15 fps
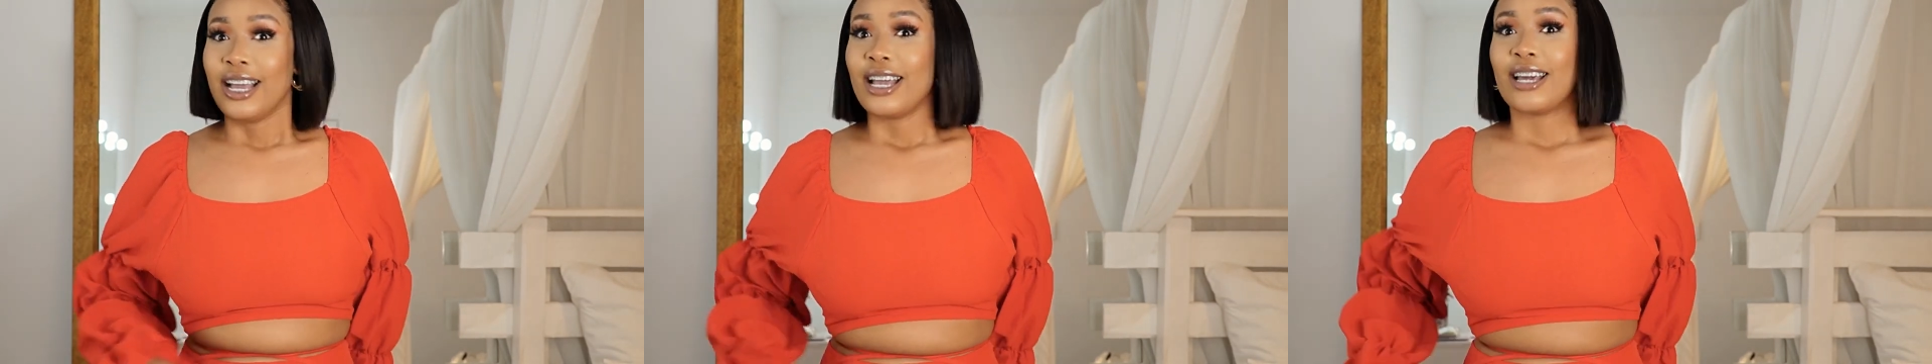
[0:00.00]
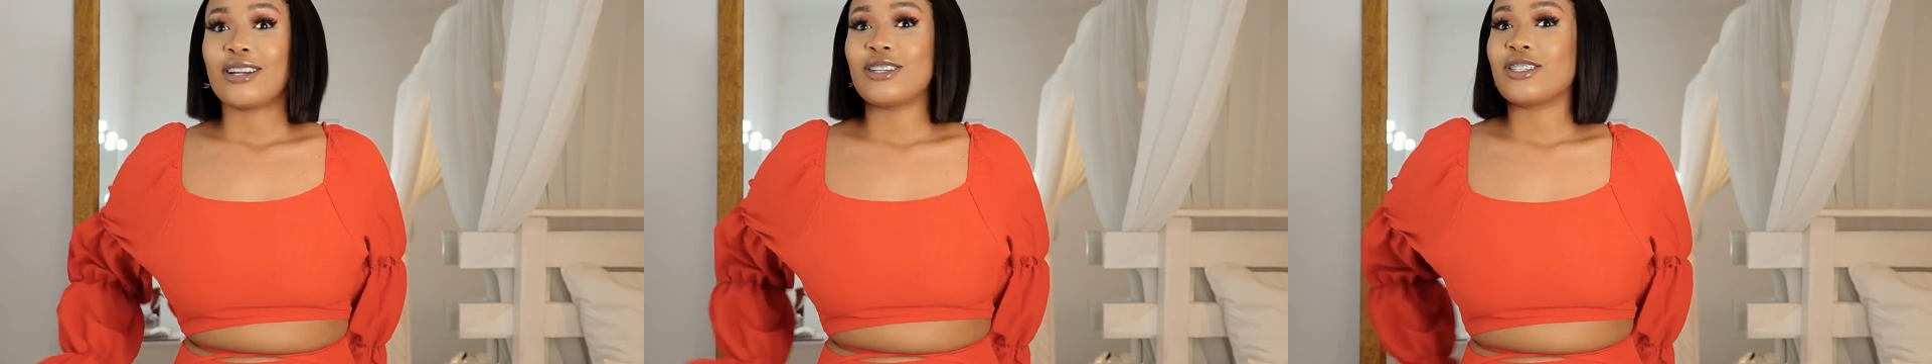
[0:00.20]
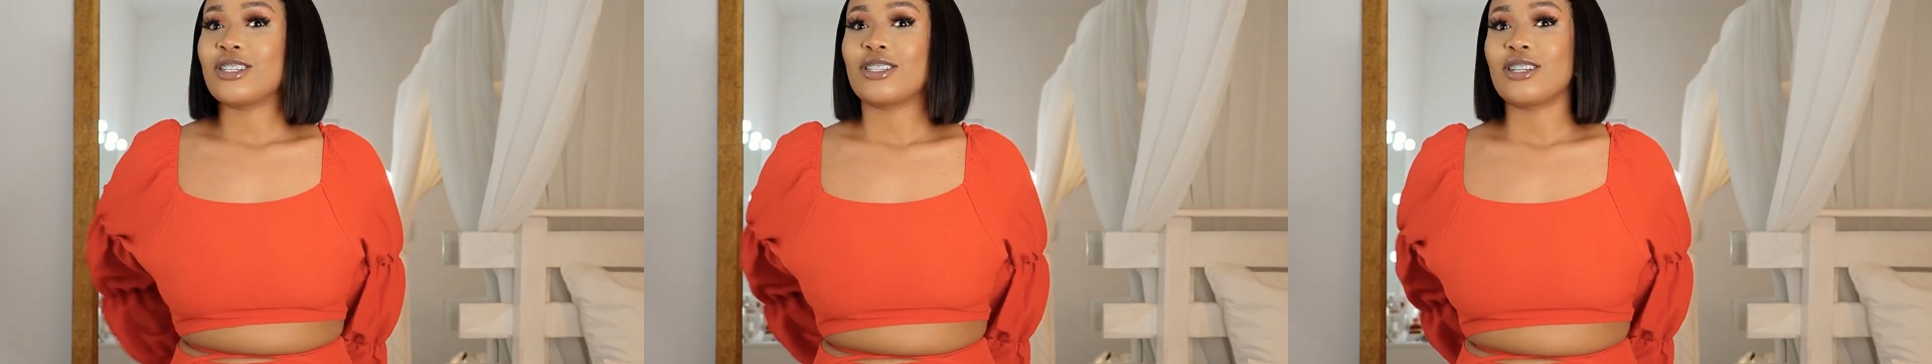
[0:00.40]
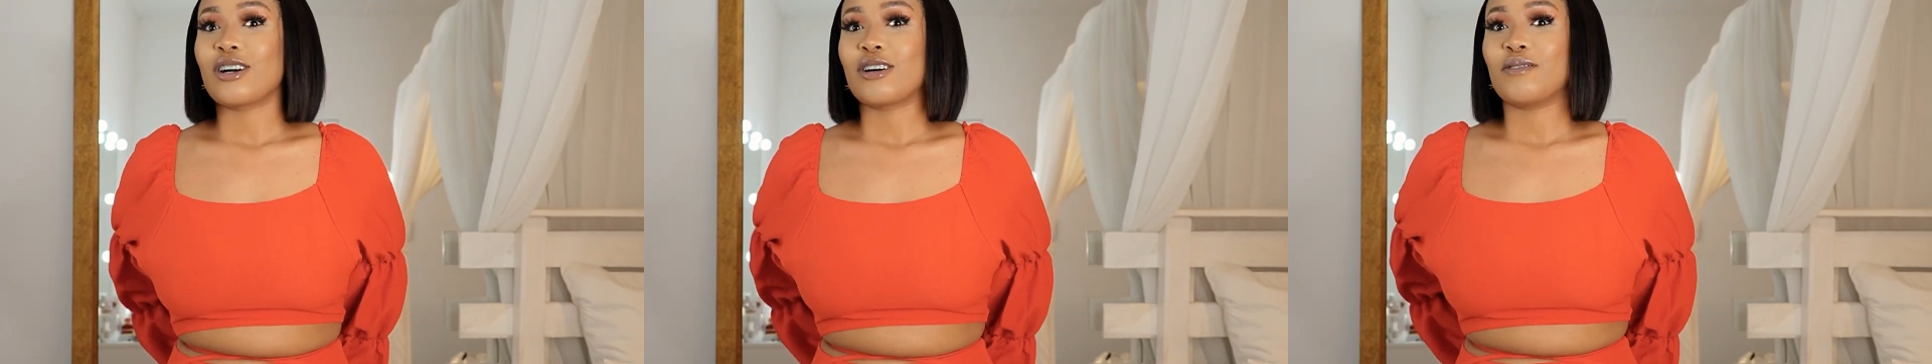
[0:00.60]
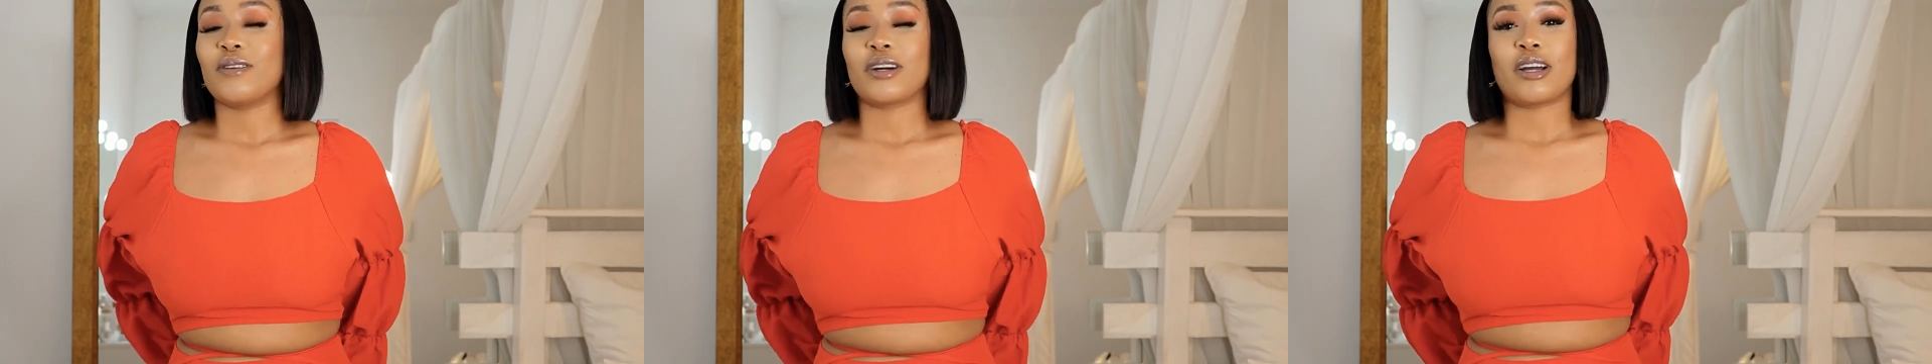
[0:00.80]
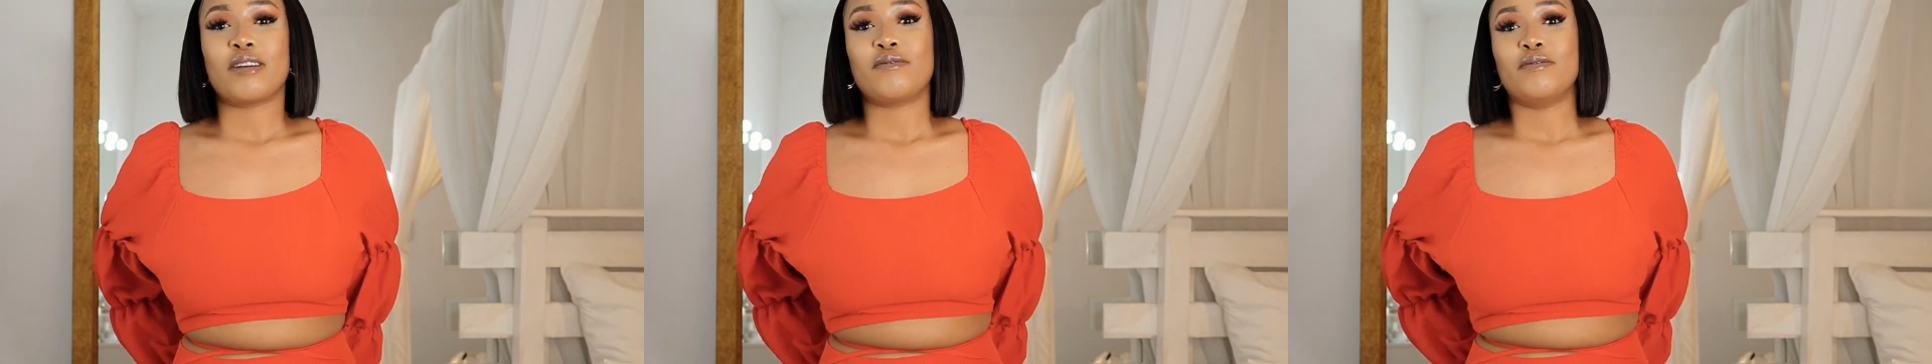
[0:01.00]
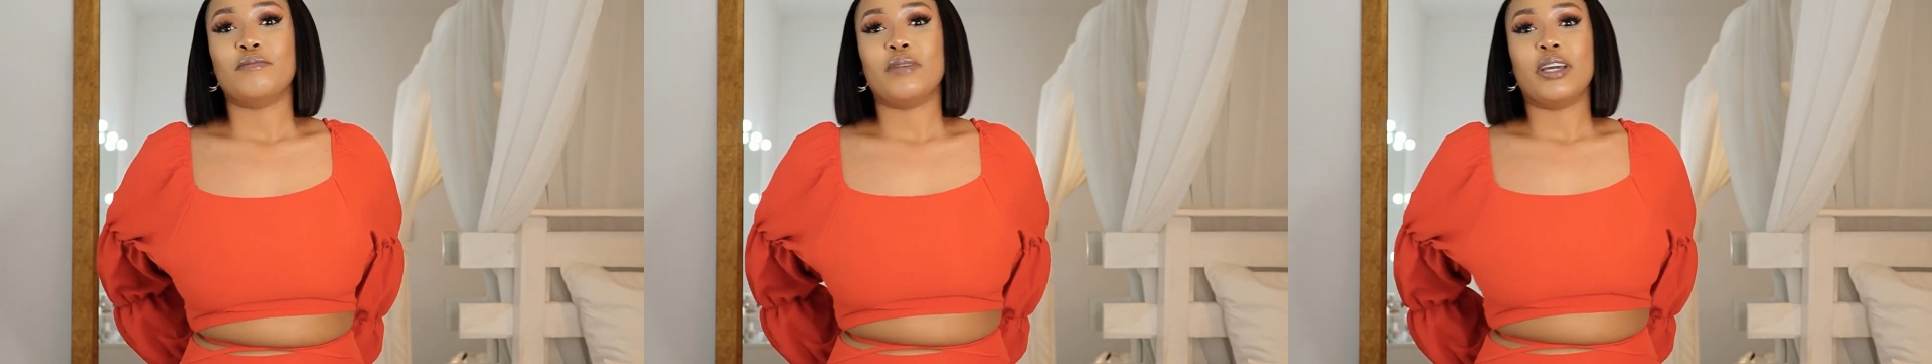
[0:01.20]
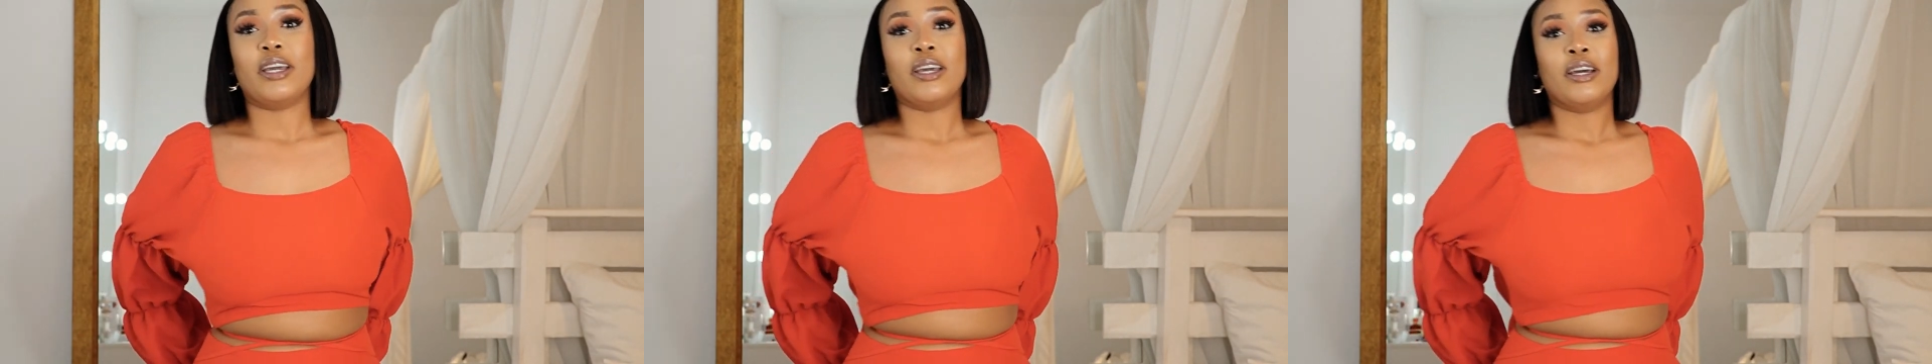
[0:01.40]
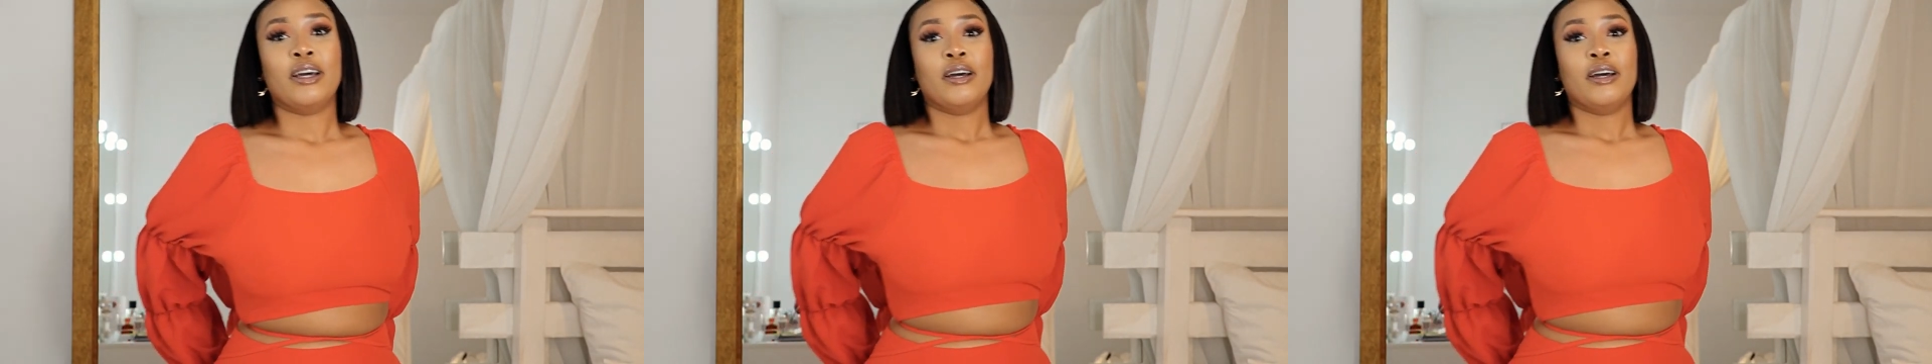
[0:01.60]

it is just not going to work out for me.